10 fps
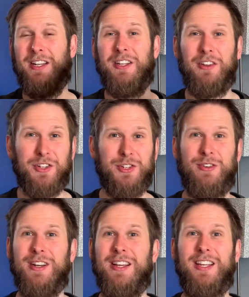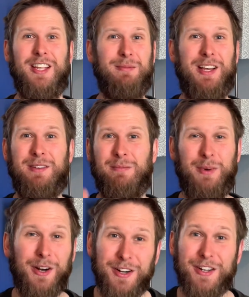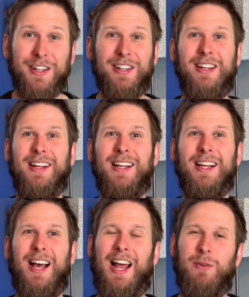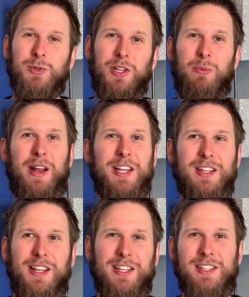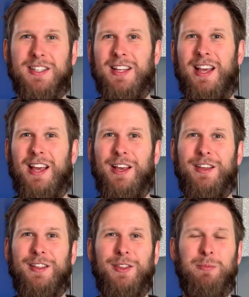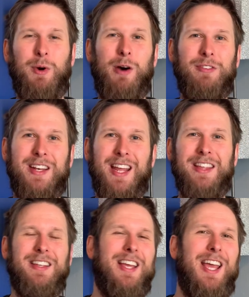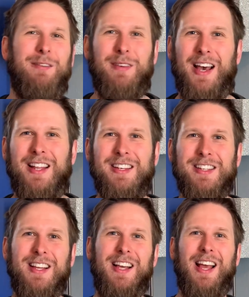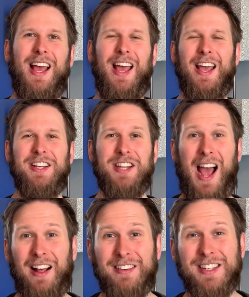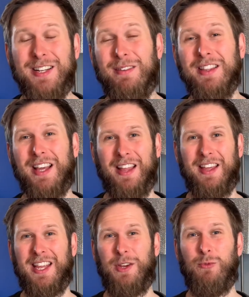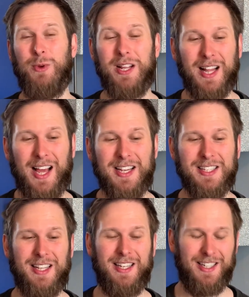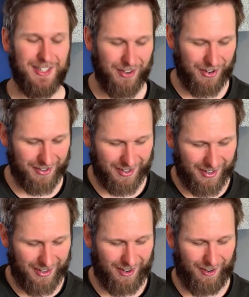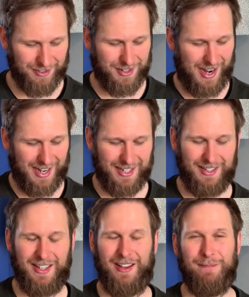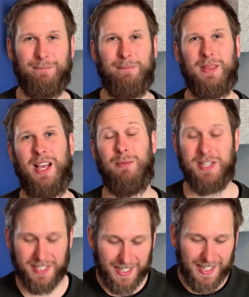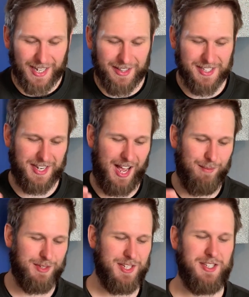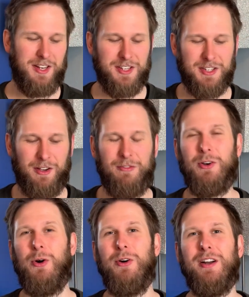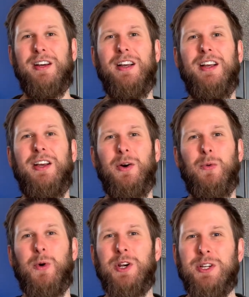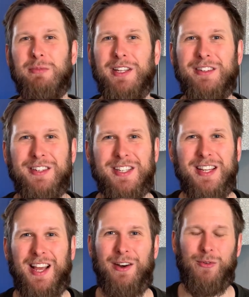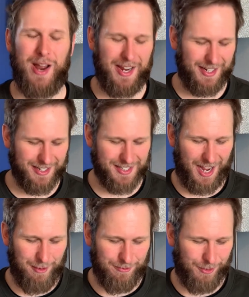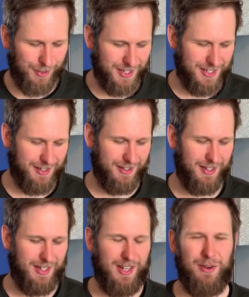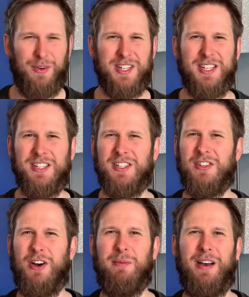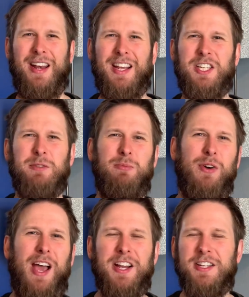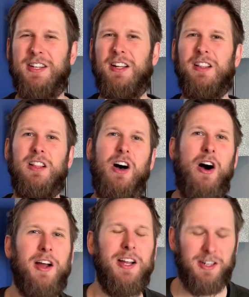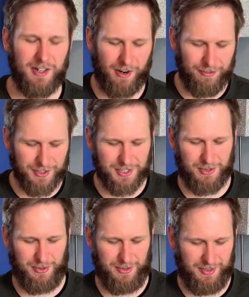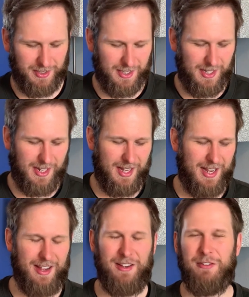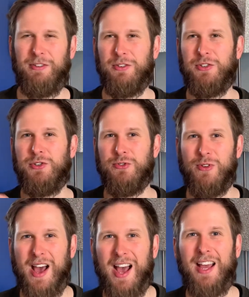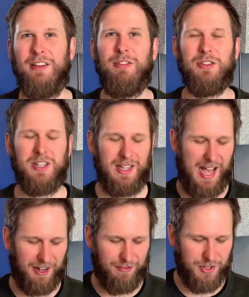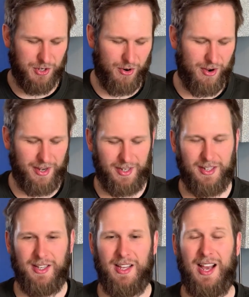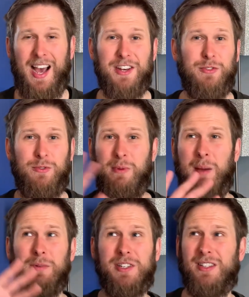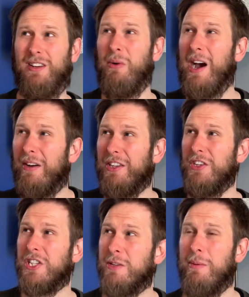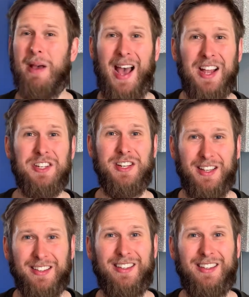adultery he committed murder and it was only when his, uh, the prophet nathan came and uh, challenged him on that that he realized that he'd gone off track in that and we see in the psalms the sons of korah worship leaders uh, writing psalm 42 which is just talking about an expression, a longing of the soul. Uh, it feels dry, it feels a lack of joy. And it remembers that, wow, I used to be passionate.